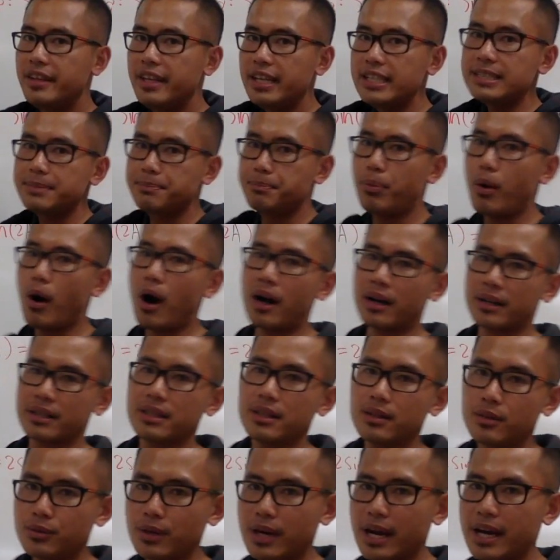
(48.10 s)
this part,
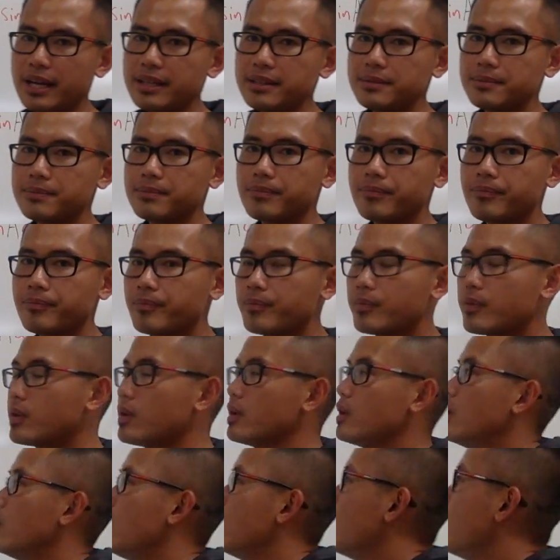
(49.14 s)
right?
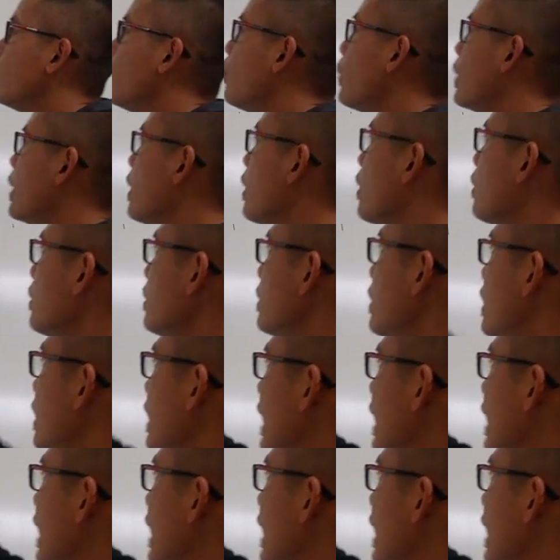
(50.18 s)
Well,